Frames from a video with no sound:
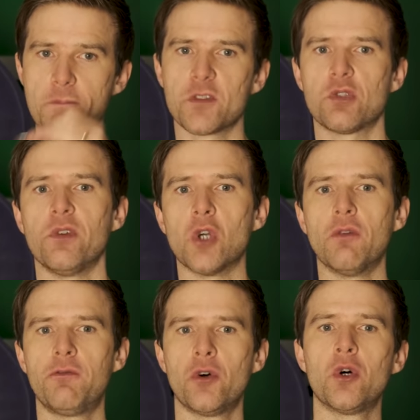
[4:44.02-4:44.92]
So we've
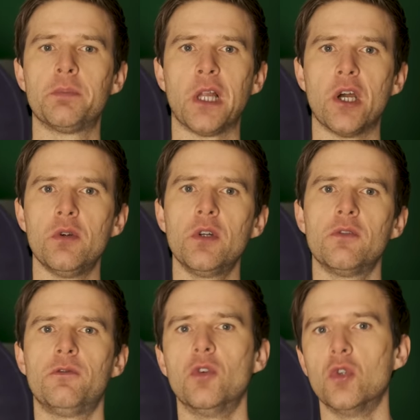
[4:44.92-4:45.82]
got 4 blow,
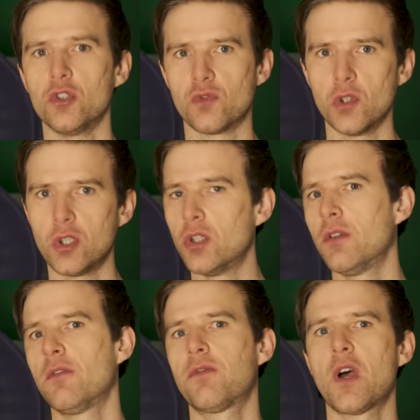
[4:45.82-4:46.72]
4 draw,
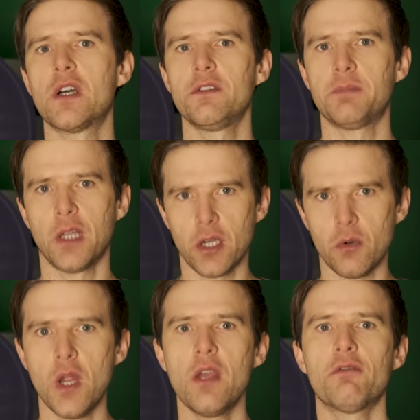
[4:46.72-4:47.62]
5
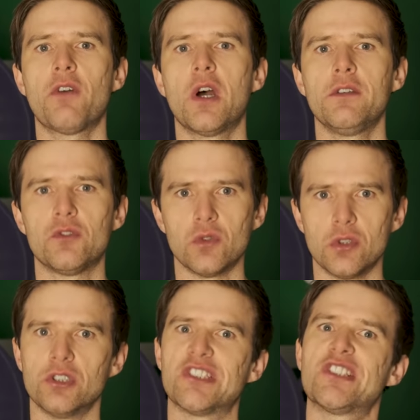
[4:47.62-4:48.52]
blow, 5
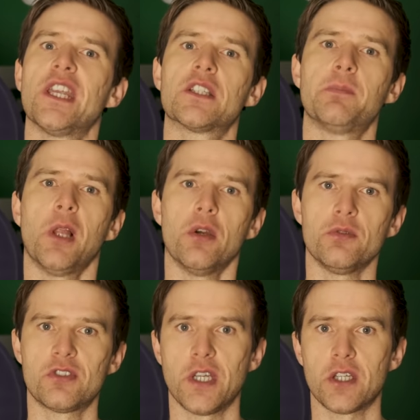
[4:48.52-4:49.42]
draw, 6 blow,
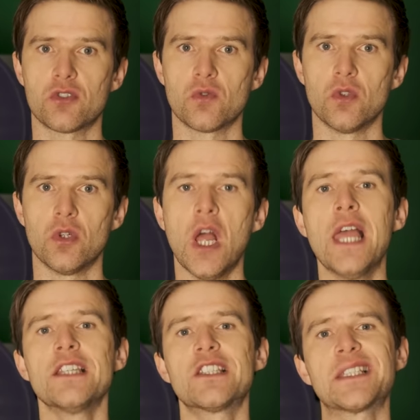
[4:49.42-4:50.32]
6 draw,
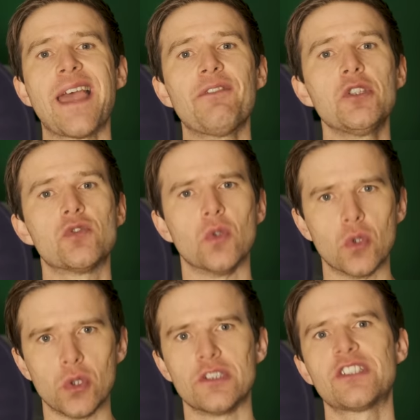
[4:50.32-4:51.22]
7
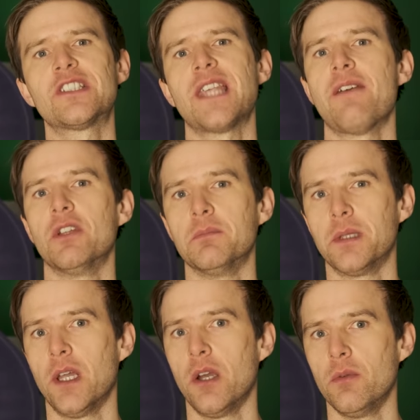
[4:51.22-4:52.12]
draw, 7
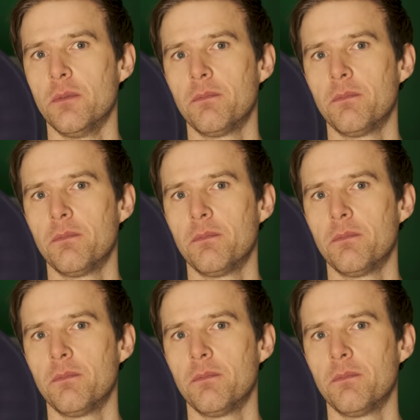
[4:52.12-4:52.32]
blow.